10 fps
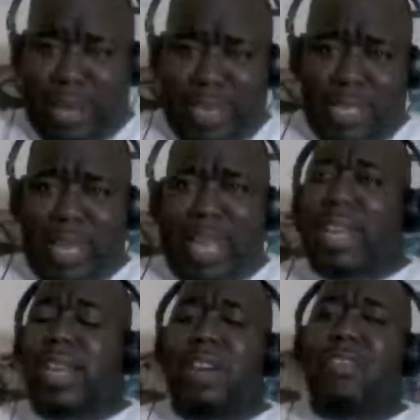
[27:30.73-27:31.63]
place
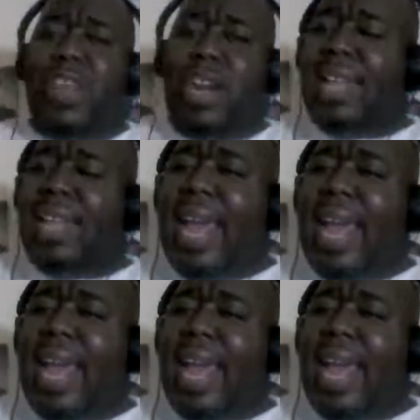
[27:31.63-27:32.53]
and they're
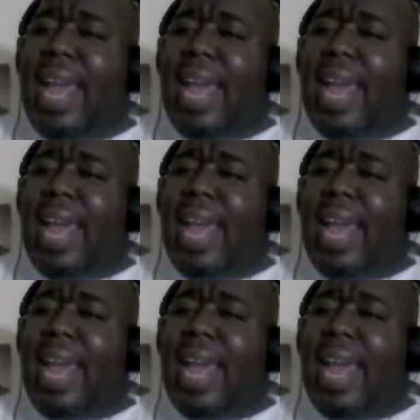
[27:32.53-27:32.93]
casting.